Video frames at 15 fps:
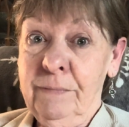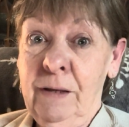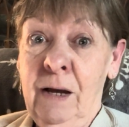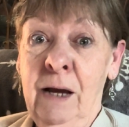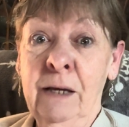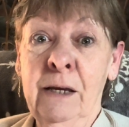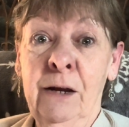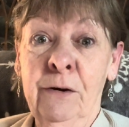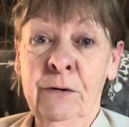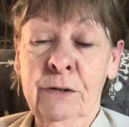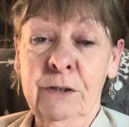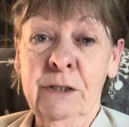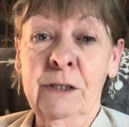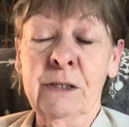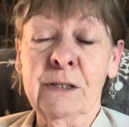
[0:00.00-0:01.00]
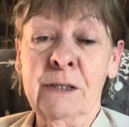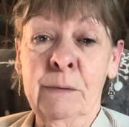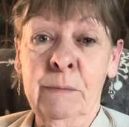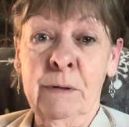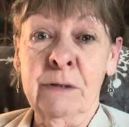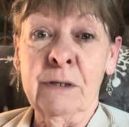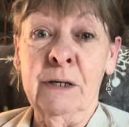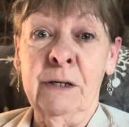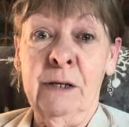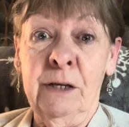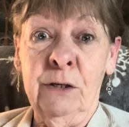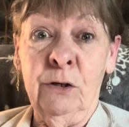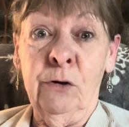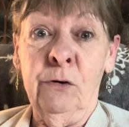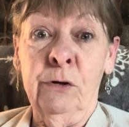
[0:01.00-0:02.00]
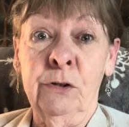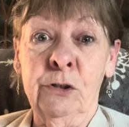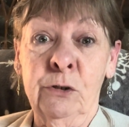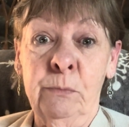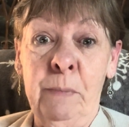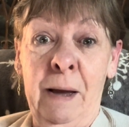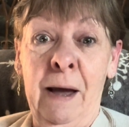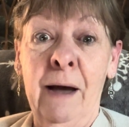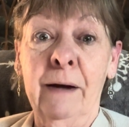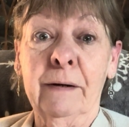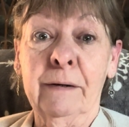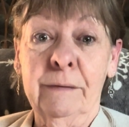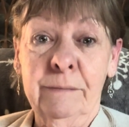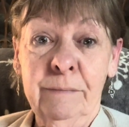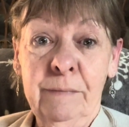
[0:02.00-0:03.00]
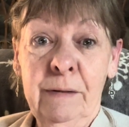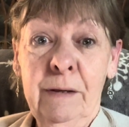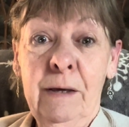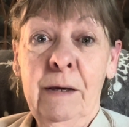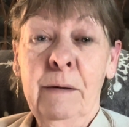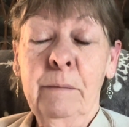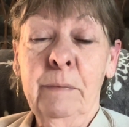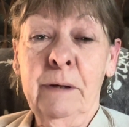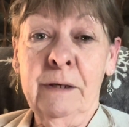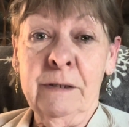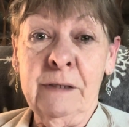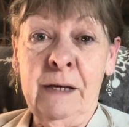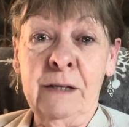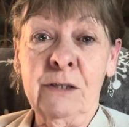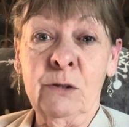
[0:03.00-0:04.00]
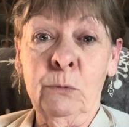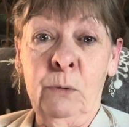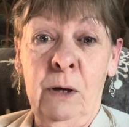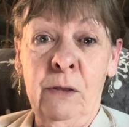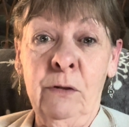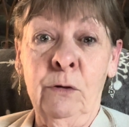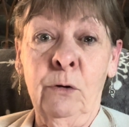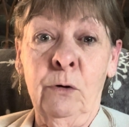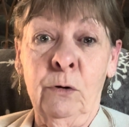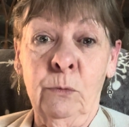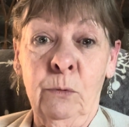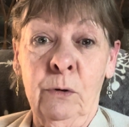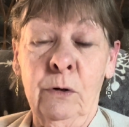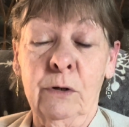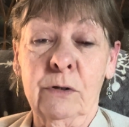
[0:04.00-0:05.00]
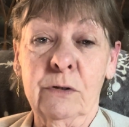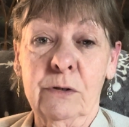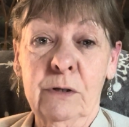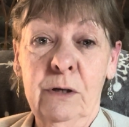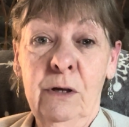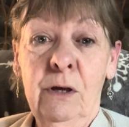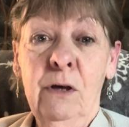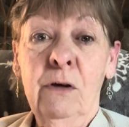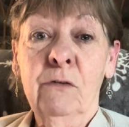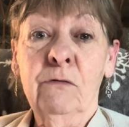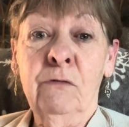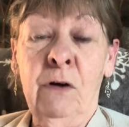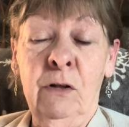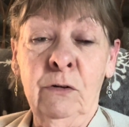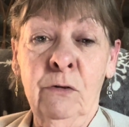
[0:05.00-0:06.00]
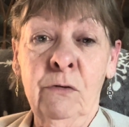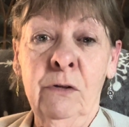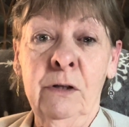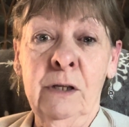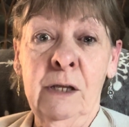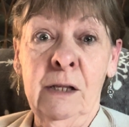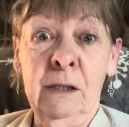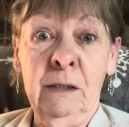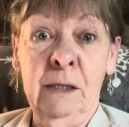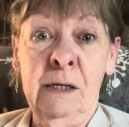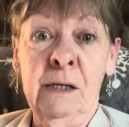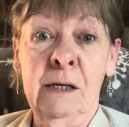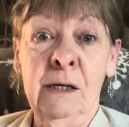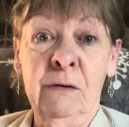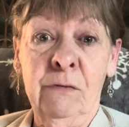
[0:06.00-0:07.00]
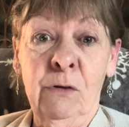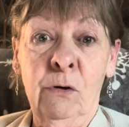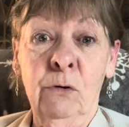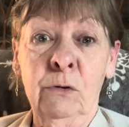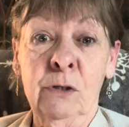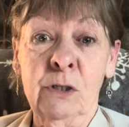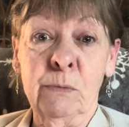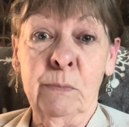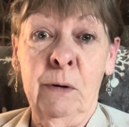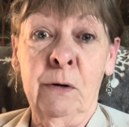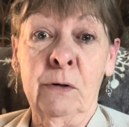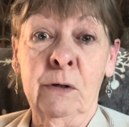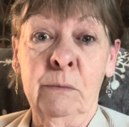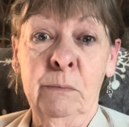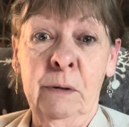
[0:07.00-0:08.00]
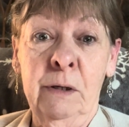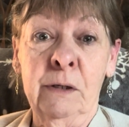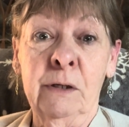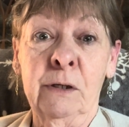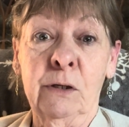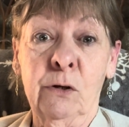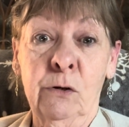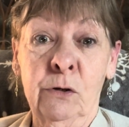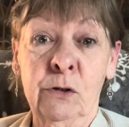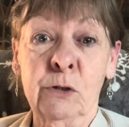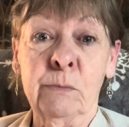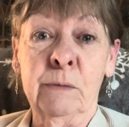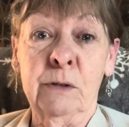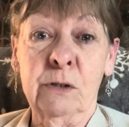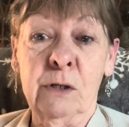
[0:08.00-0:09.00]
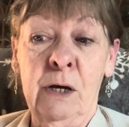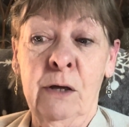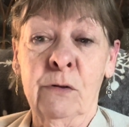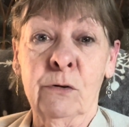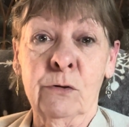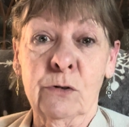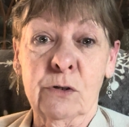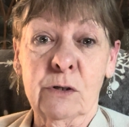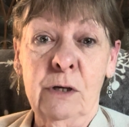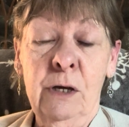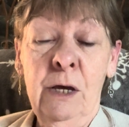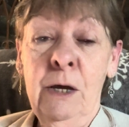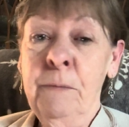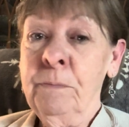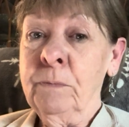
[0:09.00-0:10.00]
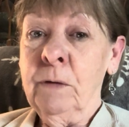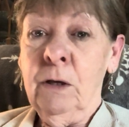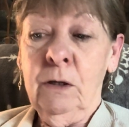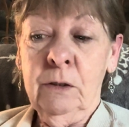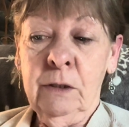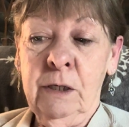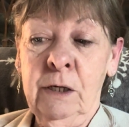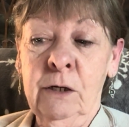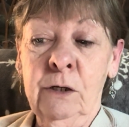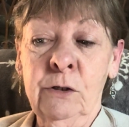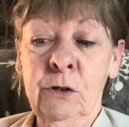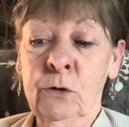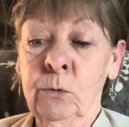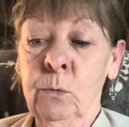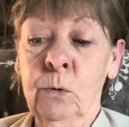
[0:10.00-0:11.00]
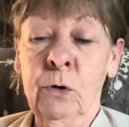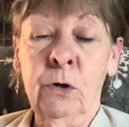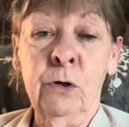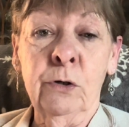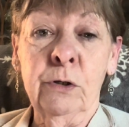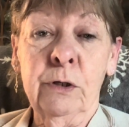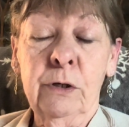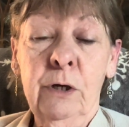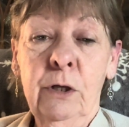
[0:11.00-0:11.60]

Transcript: I guarantee somebody's going to encourage you back, because that's the way the Lord works. Follow the leading of the Holy Spirit and be an encouragement to others. Get in your word.